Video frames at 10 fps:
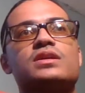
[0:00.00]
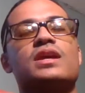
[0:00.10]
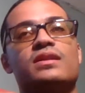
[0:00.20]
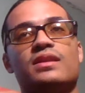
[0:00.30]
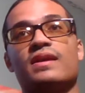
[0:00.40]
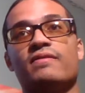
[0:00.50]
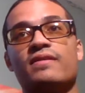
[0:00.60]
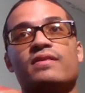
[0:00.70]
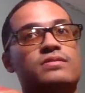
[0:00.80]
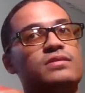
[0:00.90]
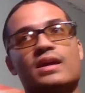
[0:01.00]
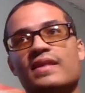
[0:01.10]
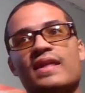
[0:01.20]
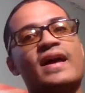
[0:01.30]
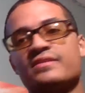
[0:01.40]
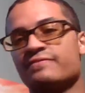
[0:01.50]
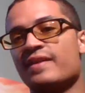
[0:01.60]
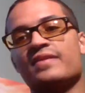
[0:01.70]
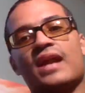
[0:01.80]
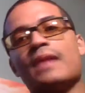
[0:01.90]
and and that that's a fight
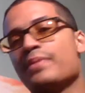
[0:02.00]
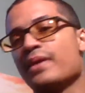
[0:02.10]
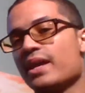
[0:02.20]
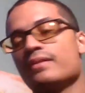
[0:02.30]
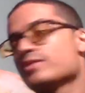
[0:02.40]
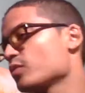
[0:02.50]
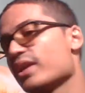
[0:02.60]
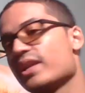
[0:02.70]
that I'd pay twenty